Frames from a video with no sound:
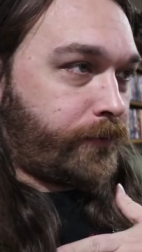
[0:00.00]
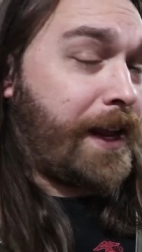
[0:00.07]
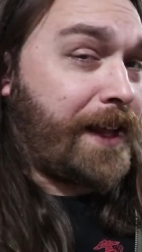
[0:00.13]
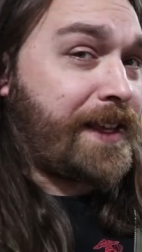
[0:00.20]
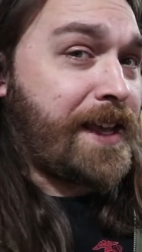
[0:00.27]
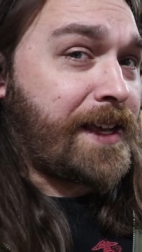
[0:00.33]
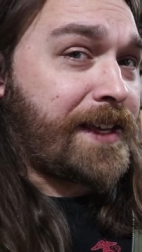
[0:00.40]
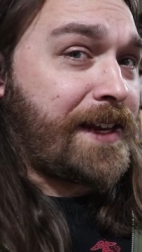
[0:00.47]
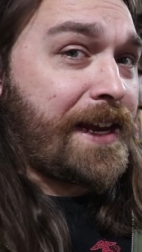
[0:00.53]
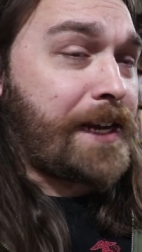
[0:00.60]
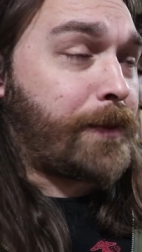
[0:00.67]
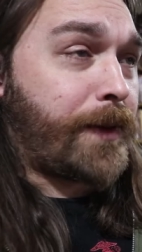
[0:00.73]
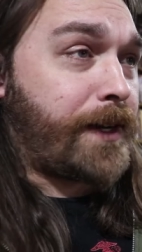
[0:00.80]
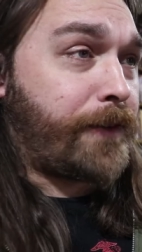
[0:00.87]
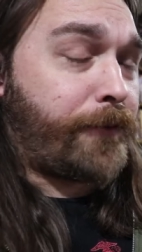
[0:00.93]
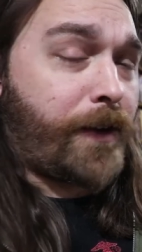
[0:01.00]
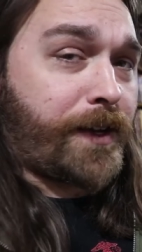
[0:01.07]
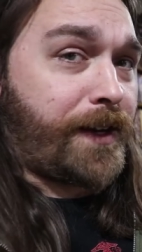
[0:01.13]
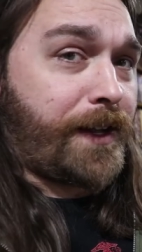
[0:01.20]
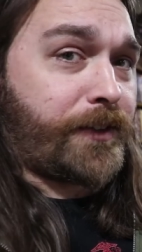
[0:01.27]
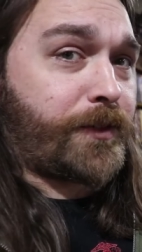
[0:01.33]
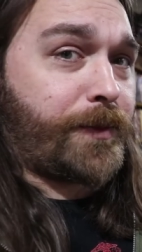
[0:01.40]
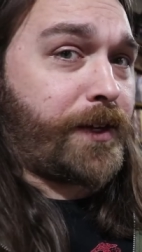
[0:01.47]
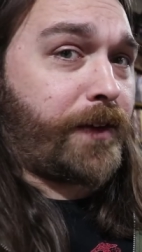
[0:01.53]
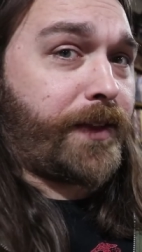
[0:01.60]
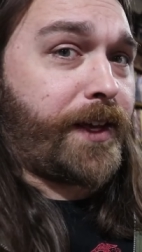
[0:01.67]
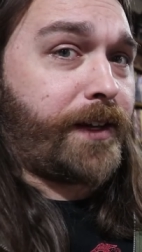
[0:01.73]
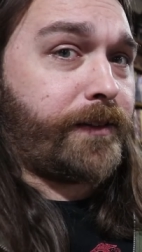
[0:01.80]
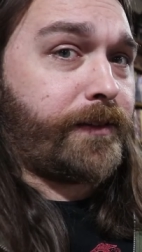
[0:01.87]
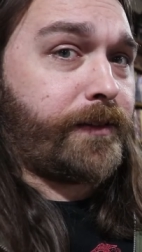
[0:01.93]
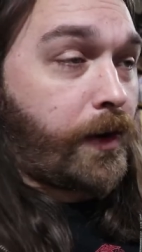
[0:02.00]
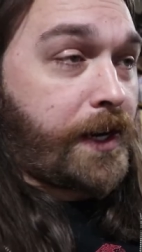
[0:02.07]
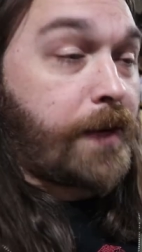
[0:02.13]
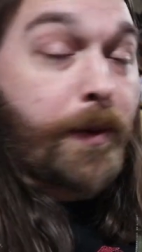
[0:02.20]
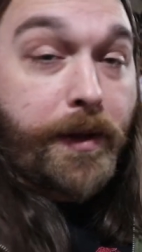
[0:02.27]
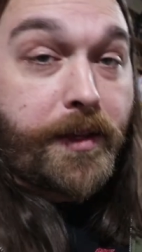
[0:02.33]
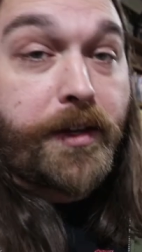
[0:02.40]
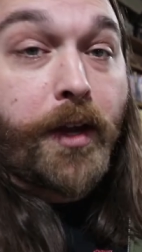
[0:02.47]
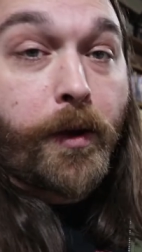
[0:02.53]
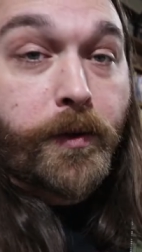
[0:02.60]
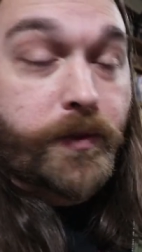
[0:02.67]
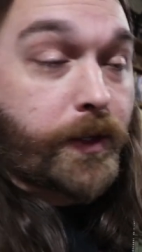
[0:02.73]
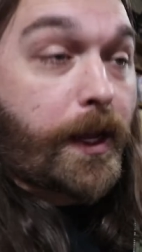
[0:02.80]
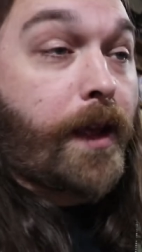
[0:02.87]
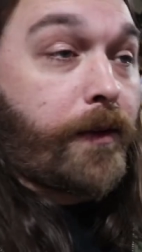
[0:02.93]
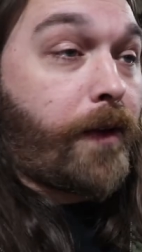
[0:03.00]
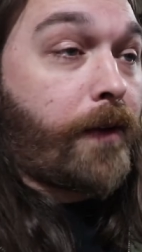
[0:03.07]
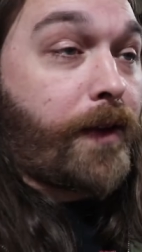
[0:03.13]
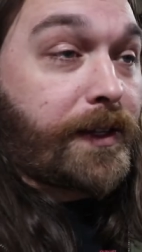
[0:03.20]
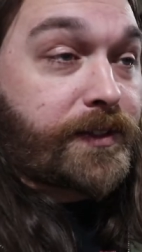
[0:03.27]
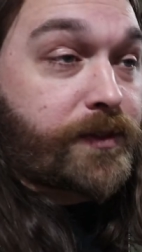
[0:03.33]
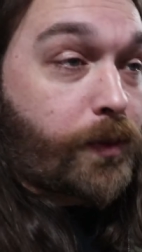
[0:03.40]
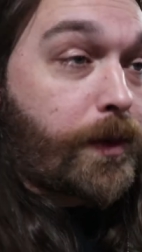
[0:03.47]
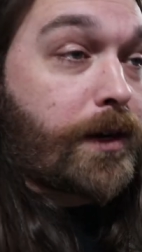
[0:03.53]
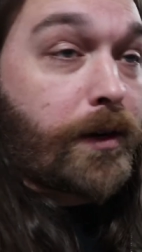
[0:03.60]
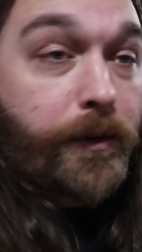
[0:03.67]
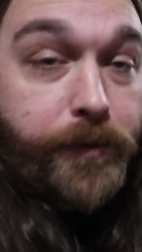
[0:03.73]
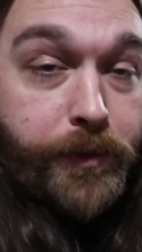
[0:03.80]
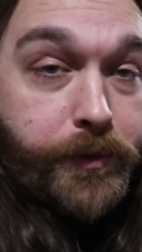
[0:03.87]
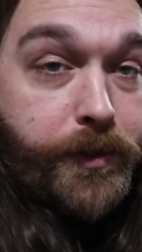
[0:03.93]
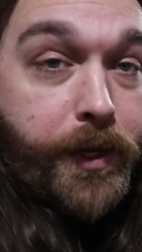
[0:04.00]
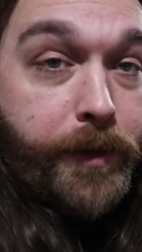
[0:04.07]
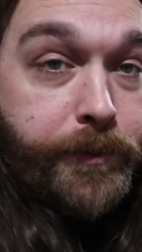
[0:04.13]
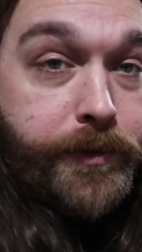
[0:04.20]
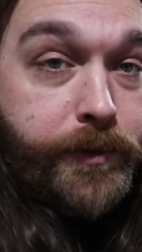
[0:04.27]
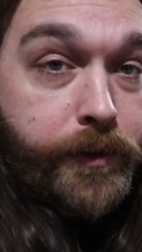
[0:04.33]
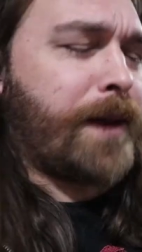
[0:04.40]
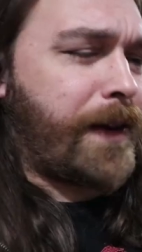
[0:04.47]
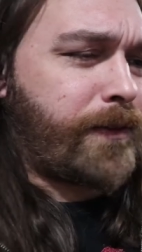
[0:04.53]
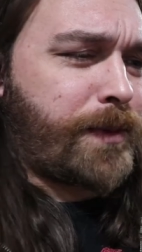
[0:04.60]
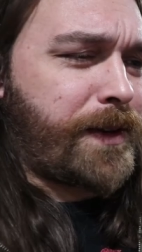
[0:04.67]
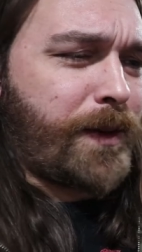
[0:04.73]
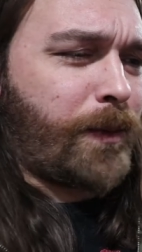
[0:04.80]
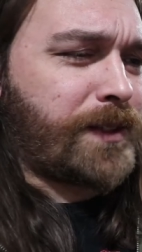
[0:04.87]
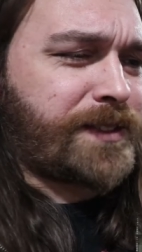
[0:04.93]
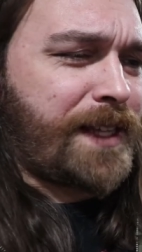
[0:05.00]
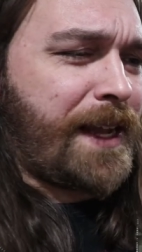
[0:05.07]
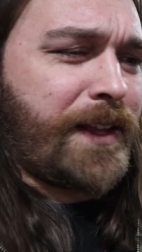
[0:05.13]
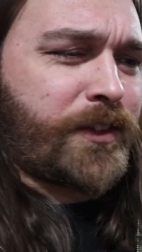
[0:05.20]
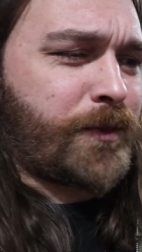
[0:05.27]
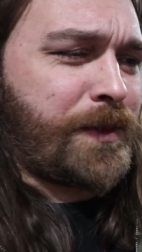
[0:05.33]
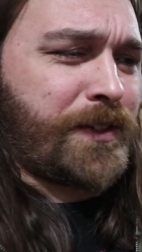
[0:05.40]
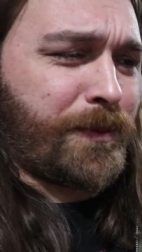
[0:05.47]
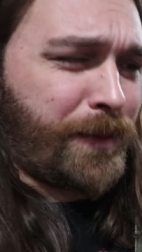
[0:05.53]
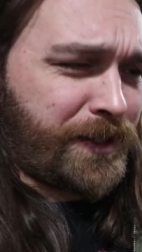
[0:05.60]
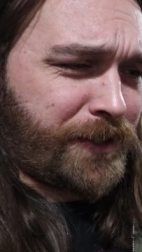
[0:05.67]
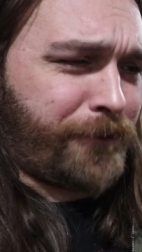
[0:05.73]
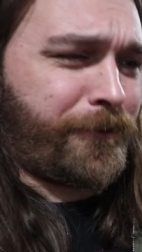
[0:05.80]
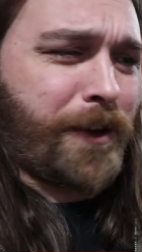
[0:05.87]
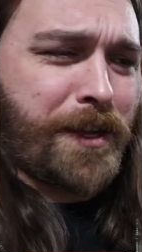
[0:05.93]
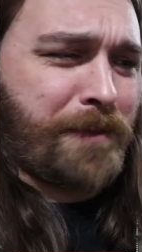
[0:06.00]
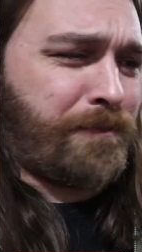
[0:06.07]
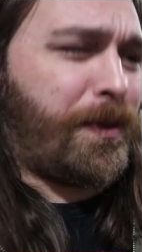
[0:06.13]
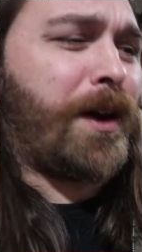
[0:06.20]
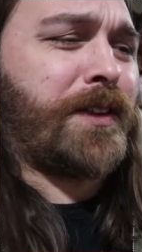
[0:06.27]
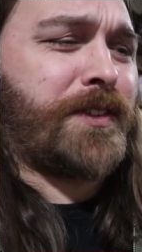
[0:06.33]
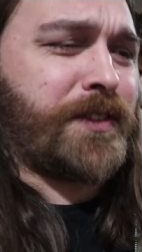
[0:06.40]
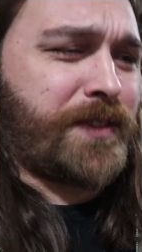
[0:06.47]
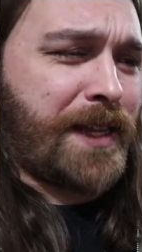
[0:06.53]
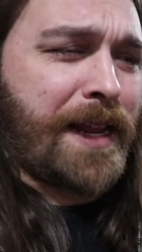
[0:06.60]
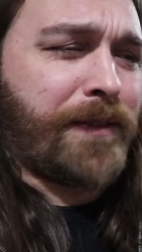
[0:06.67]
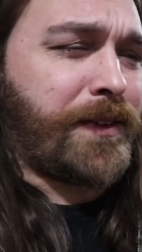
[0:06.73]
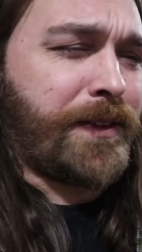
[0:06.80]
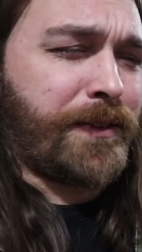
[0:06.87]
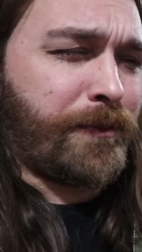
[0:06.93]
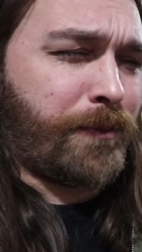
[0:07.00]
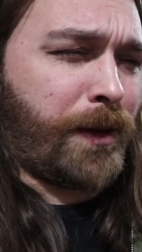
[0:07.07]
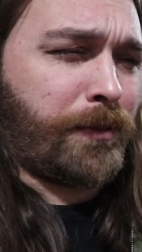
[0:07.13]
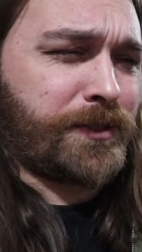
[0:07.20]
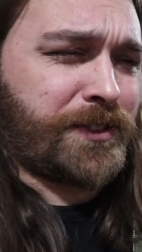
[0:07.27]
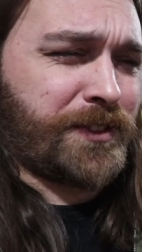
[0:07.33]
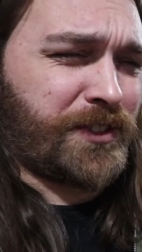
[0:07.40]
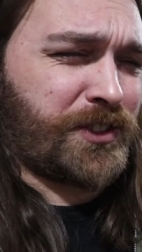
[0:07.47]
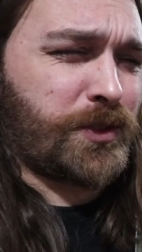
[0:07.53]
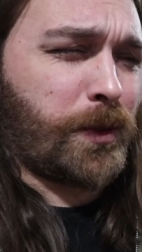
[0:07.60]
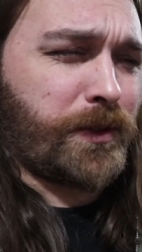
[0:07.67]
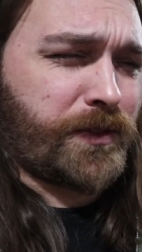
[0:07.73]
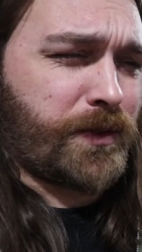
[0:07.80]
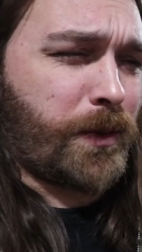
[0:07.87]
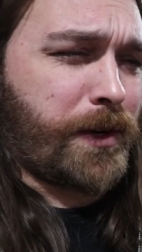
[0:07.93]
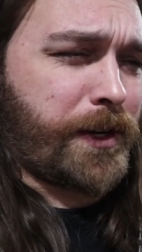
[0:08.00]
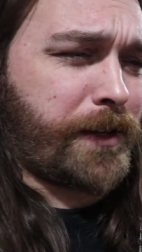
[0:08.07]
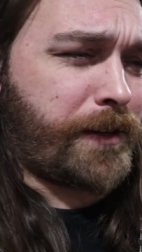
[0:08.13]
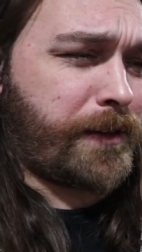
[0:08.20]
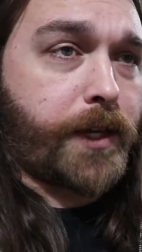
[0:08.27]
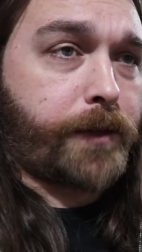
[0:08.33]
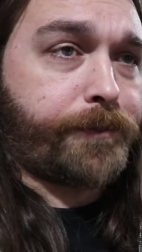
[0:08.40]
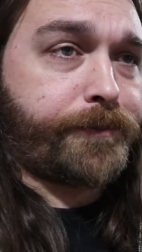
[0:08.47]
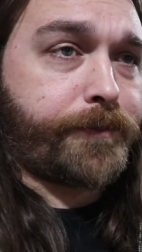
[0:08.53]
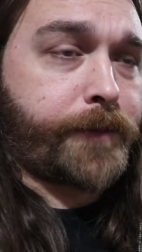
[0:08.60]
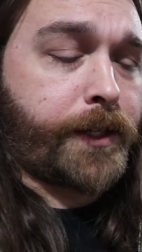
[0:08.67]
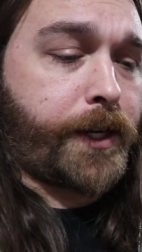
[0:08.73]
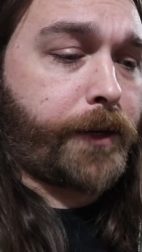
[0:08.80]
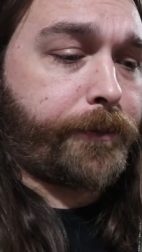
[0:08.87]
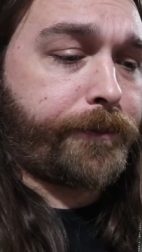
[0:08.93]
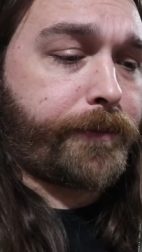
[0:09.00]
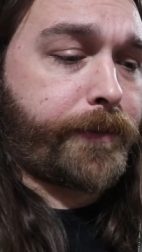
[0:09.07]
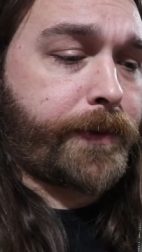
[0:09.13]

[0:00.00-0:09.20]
And I can't get anybody to fucking answer me on that. Or anybody that knows. Like, I've asked Twitter a few times. But everybody that wants to answer me is a bunch of fucking putzes that haven't even published a short story. So, you know.